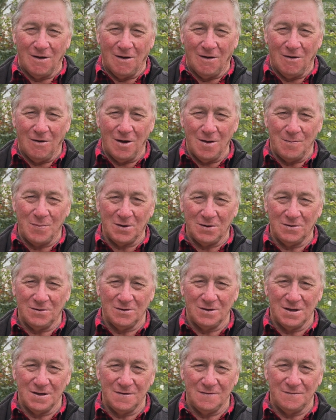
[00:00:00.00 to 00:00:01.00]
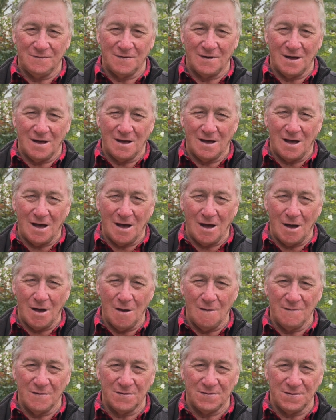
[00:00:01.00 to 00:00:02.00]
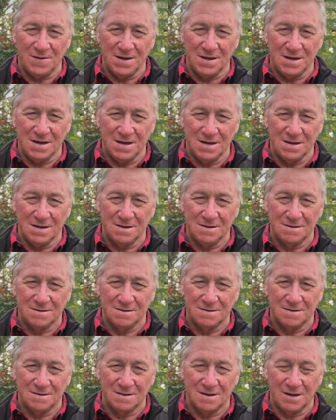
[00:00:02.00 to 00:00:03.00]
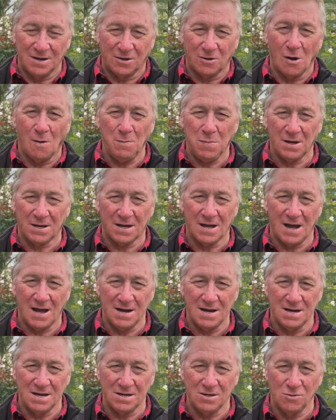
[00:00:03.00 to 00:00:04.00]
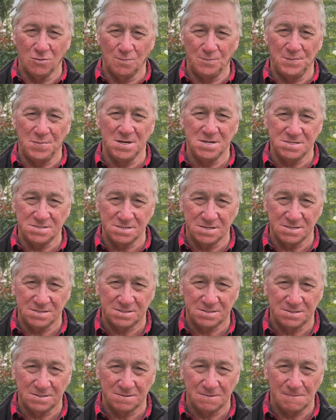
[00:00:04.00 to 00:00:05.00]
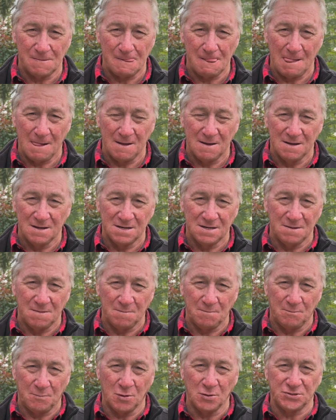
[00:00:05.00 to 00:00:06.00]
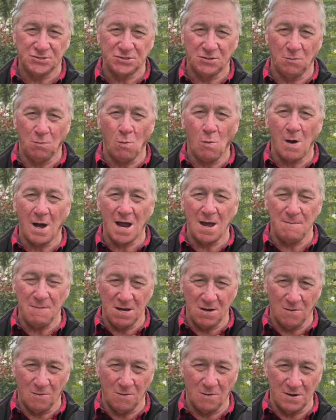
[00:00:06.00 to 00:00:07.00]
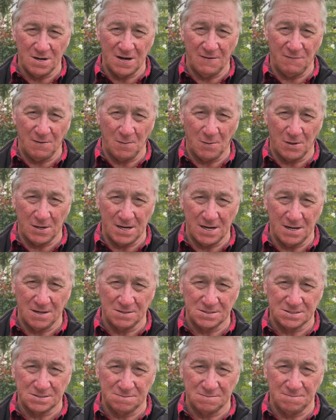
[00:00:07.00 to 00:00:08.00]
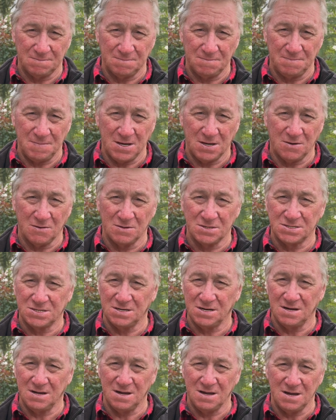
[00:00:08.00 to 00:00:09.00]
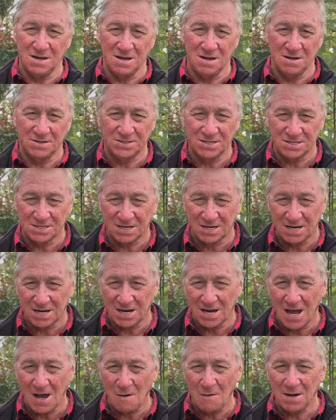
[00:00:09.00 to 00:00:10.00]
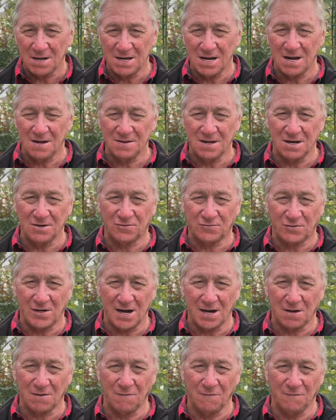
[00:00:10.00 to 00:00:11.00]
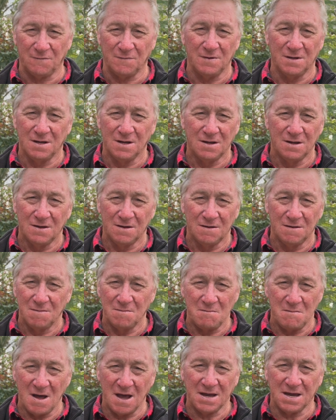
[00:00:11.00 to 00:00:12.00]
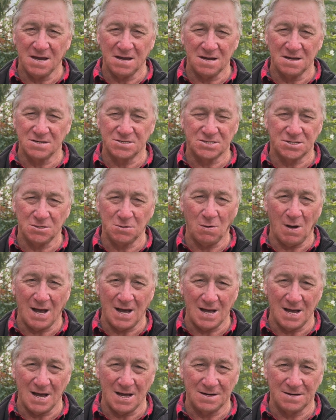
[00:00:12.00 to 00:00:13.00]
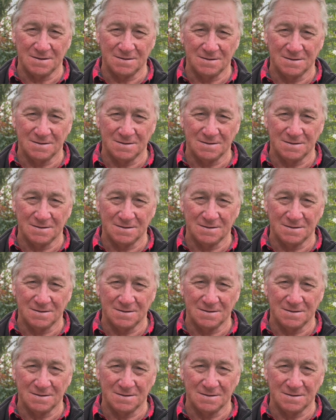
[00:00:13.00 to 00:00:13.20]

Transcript: I believe overthinking and complicating your business puts you way behind everybody else because you're just going down that track of making it too hard.